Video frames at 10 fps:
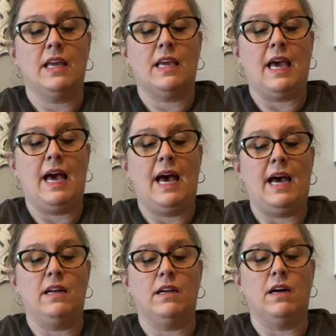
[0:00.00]

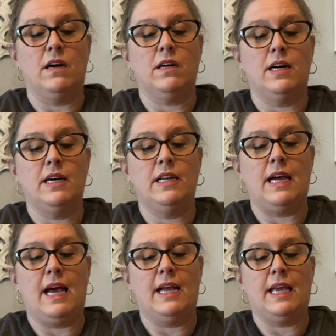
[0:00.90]
cat,
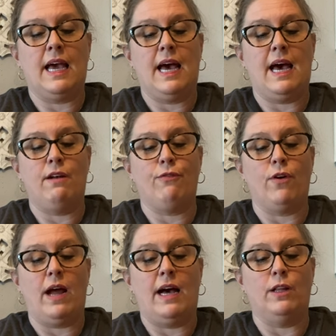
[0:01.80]
cockeyed cat
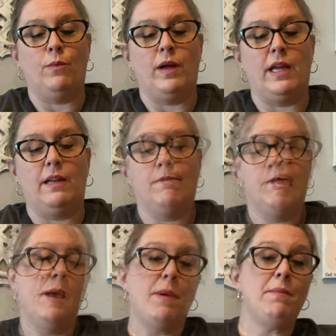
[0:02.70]
for Halloween.
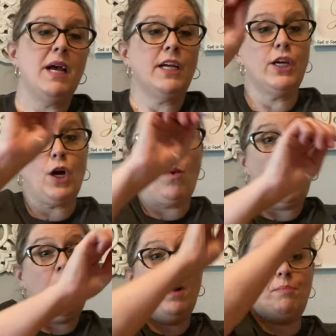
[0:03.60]
Maybe I could go
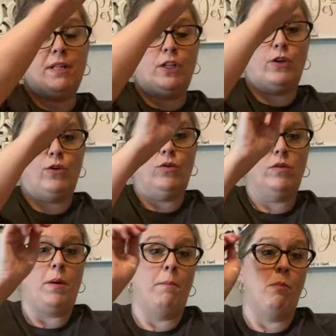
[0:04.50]
up a
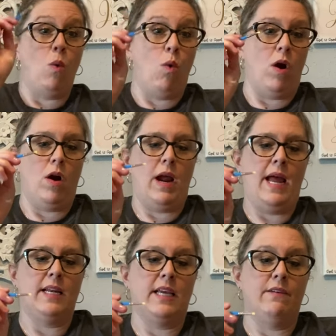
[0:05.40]
little more
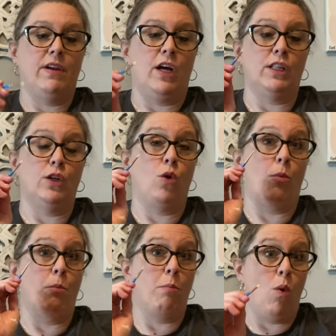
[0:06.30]
and give it a little
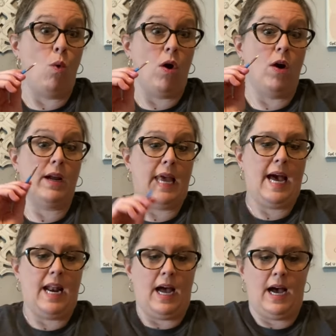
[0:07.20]
more
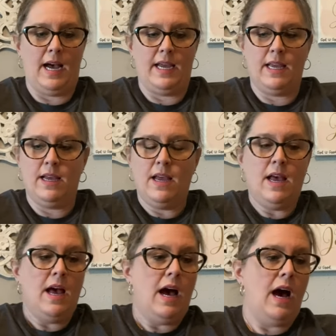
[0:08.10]
cat eye.
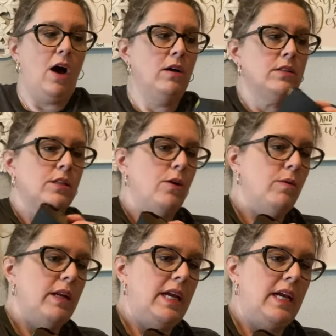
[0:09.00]
I also
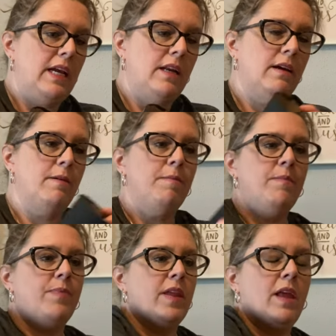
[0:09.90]
need
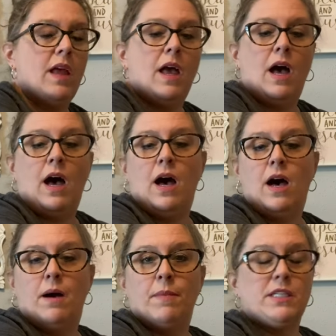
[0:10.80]

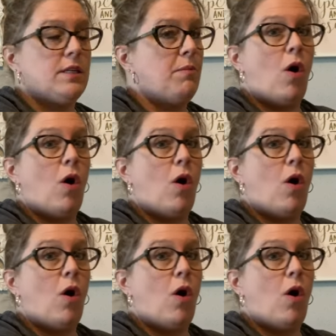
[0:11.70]
um, some